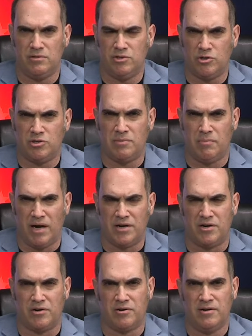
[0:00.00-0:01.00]
Jersey
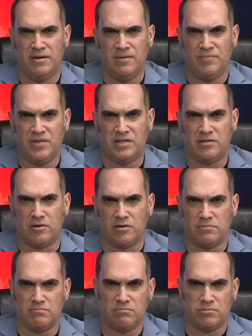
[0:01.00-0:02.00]
Monitor is
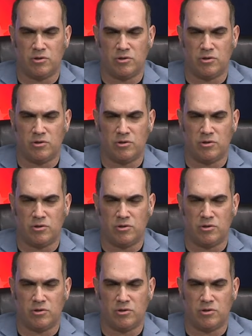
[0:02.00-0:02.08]
sort